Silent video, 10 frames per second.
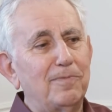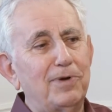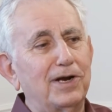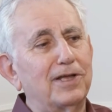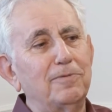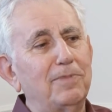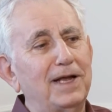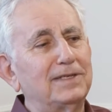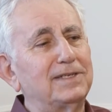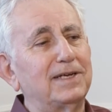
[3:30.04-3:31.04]

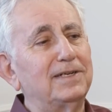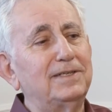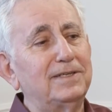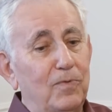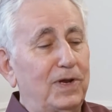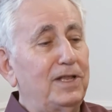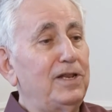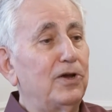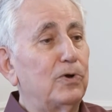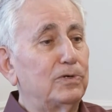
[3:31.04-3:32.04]
Bergen-Belsen, where the
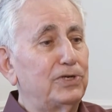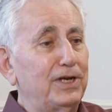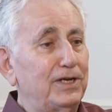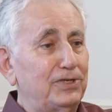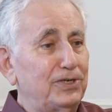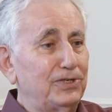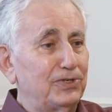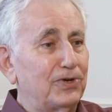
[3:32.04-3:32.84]
negotiations